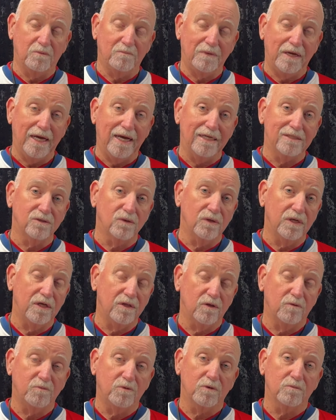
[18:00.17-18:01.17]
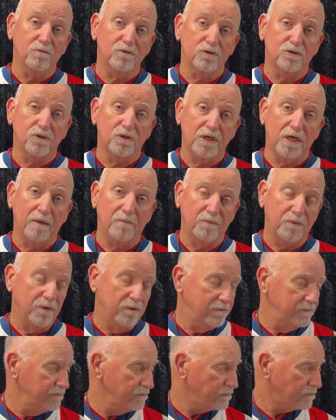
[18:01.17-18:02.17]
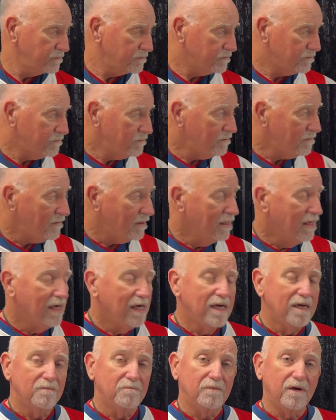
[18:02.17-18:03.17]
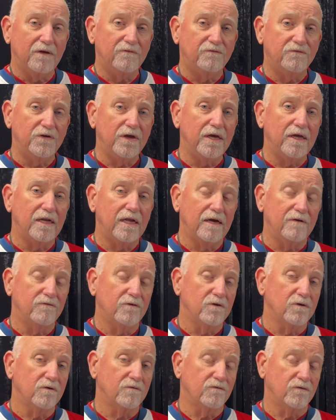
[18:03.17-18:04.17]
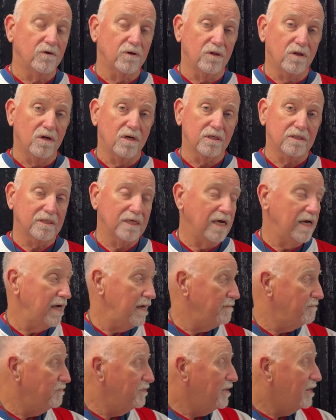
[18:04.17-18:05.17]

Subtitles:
Me ha dolido por mucho tiempo. My feet have hurt for a long time.